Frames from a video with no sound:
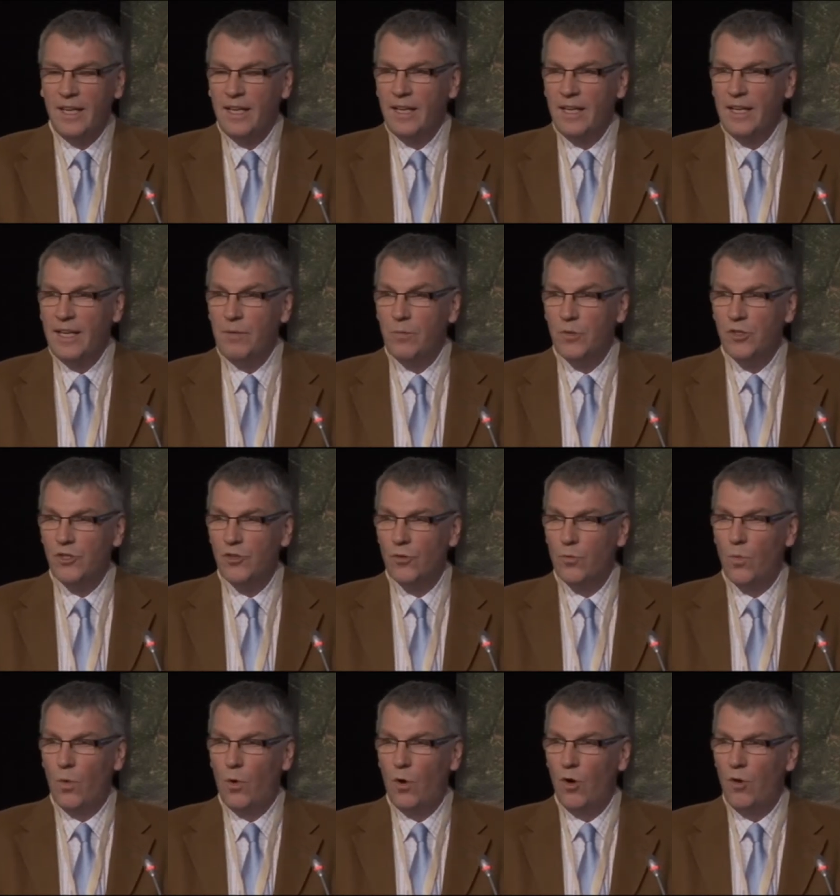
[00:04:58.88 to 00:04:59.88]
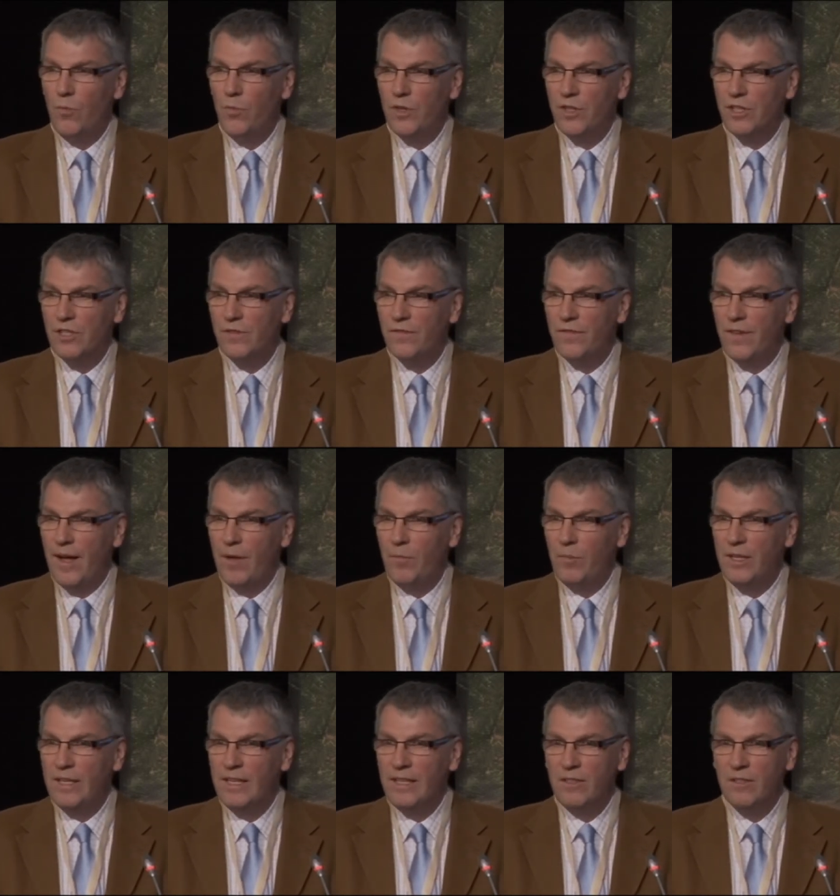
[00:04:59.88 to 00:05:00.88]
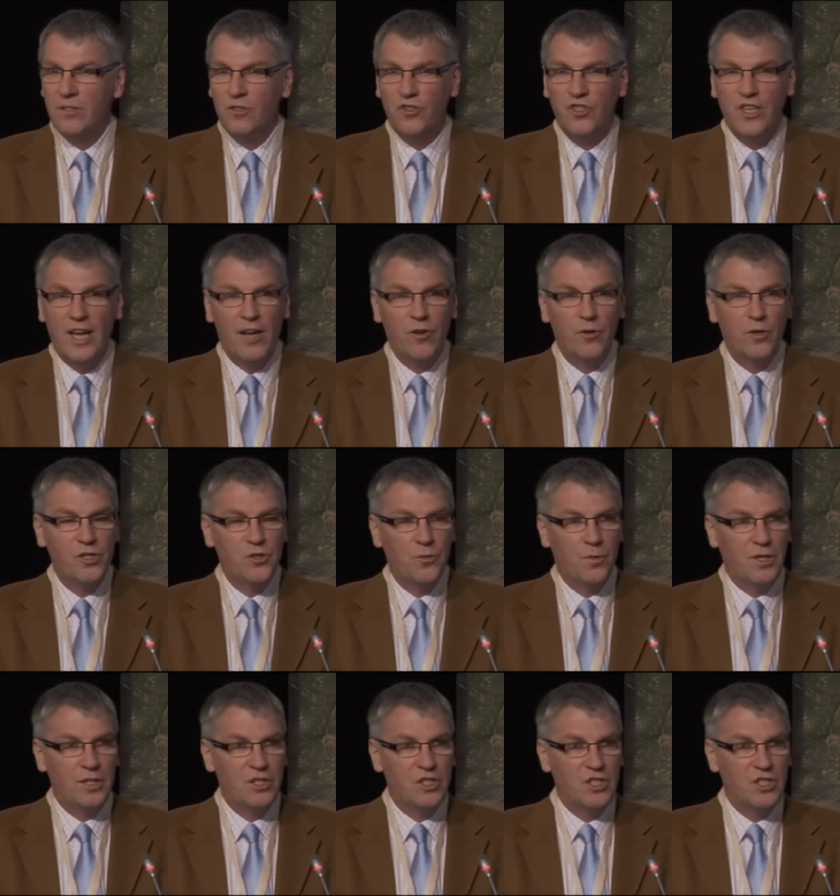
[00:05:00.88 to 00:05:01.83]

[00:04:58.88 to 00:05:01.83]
he was so warm with his family, generous with his